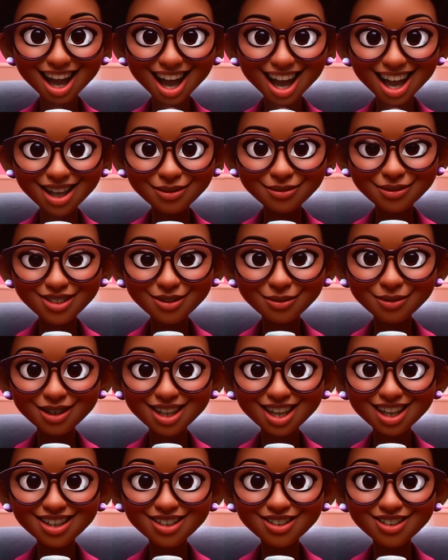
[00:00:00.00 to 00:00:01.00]
I am
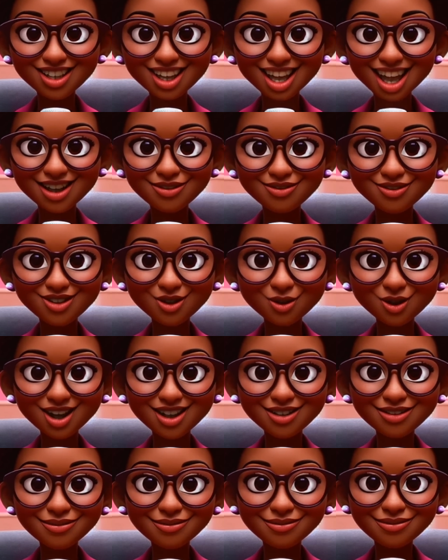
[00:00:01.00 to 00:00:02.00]
speaking to
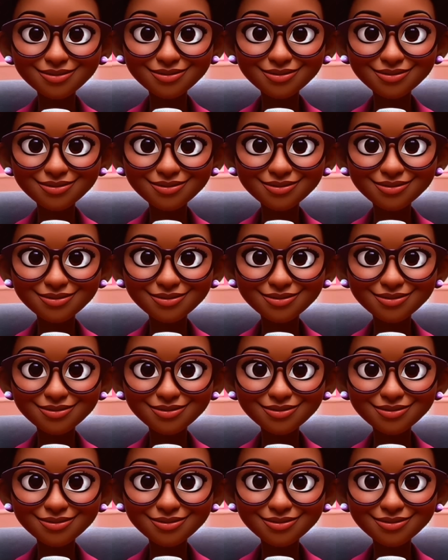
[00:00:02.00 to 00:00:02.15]
everyone.